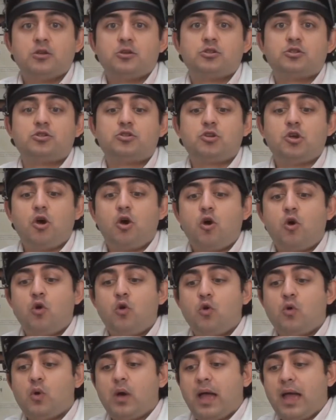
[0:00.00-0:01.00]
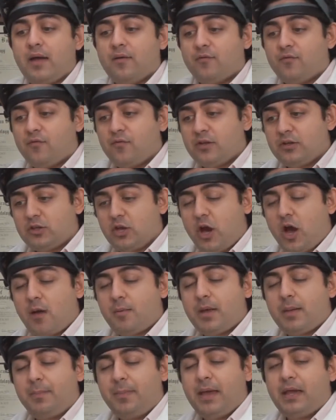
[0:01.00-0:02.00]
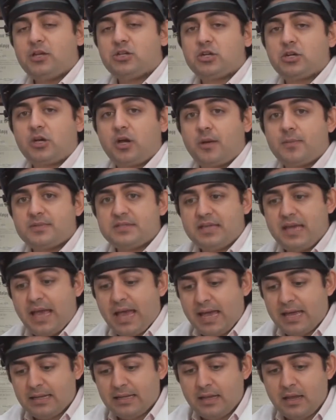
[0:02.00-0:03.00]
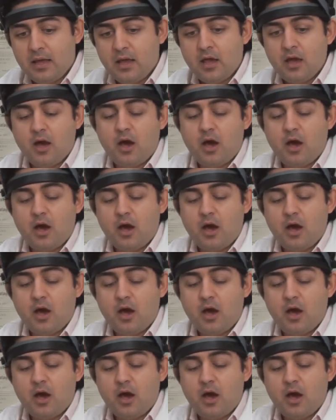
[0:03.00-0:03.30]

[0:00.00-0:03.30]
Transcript: So every time a patient comes in,